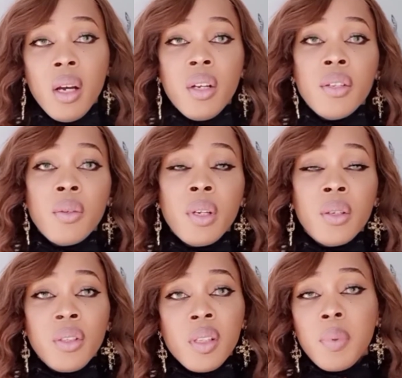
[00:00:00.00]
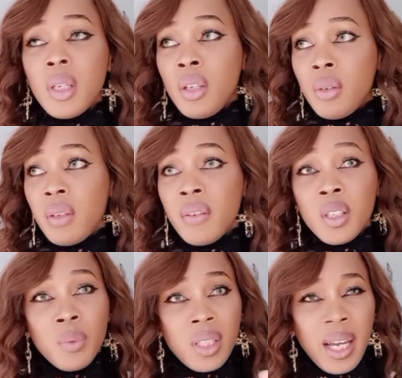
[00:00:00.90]
So it could just be the universe
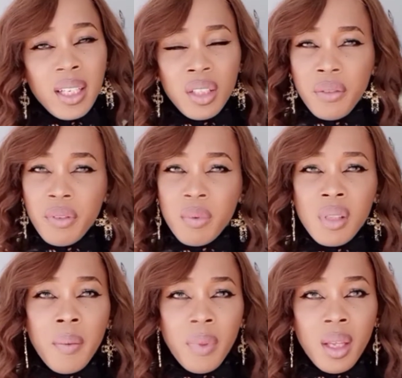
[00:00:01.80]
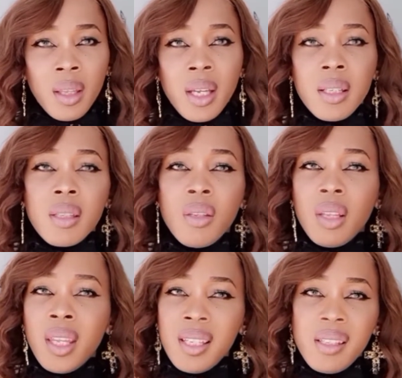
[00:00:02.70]
protecting you from something that's not
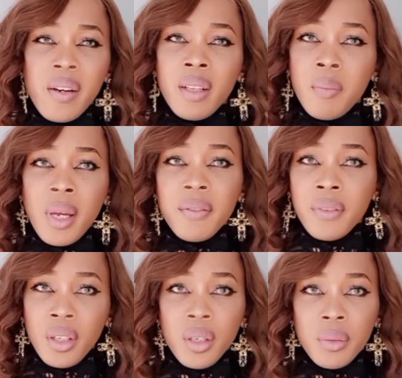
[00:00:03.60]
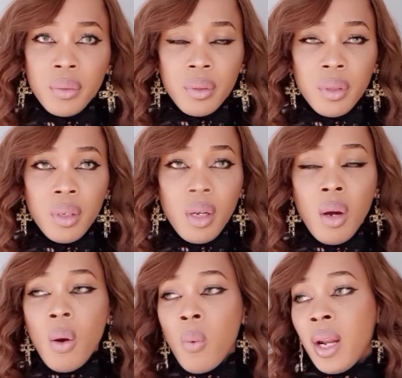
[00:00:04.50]
necessarily meant for you.
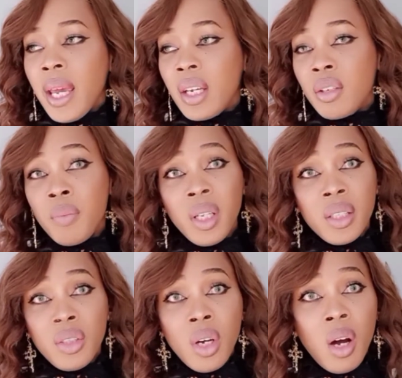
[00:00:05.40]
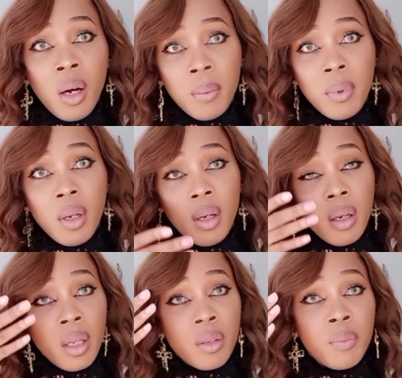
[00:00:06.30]
Whether it could be a job,
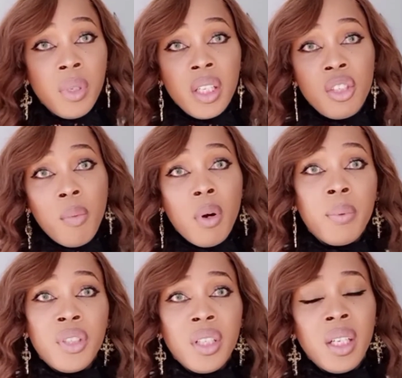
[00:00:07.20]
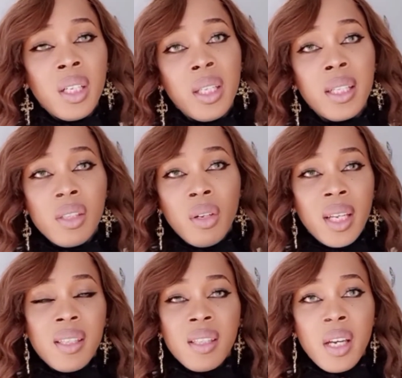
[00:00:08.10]
it could be a job opportunity that's not
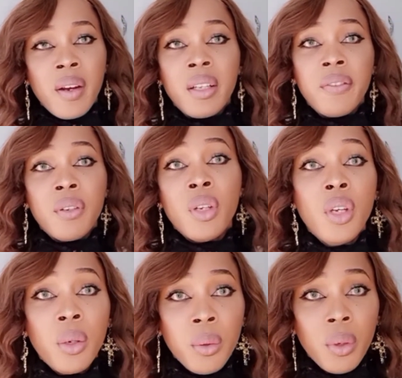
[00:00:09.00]
necessarily for you,